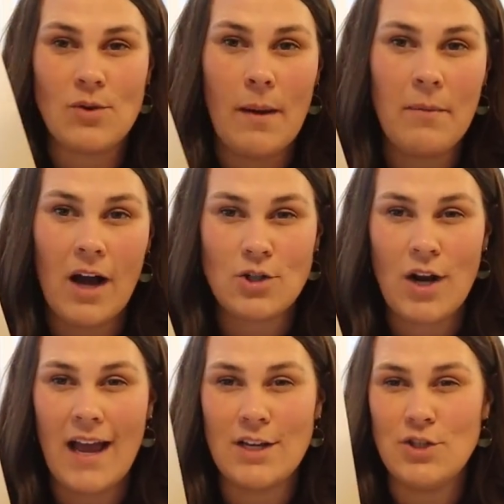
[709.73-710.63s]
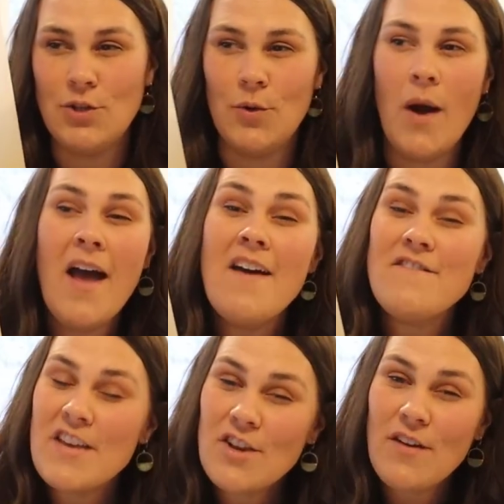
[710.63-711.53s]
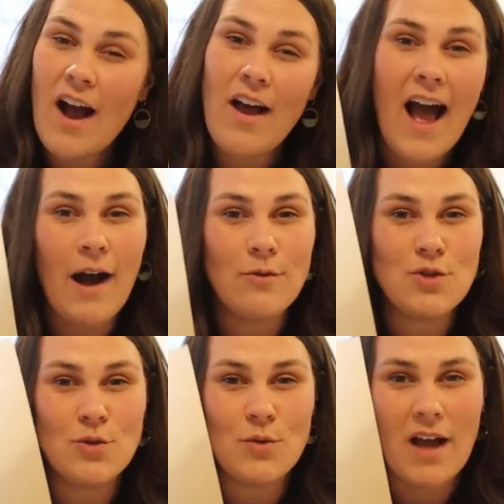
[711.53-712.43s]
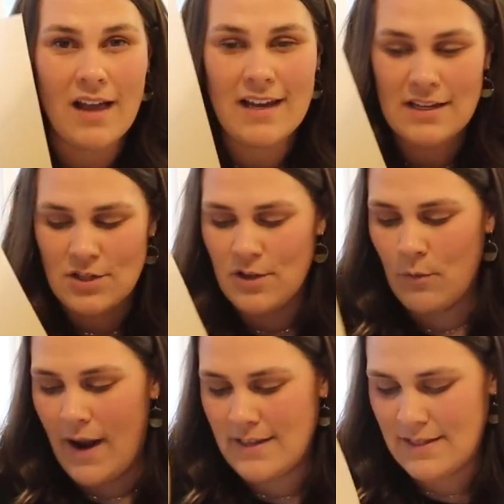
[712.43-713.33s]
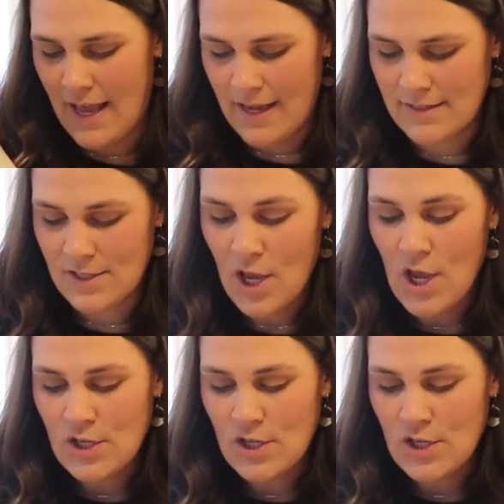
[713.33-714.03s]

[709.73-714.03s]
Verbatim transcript: so I'm not trying to figure out how to cut it to the right size.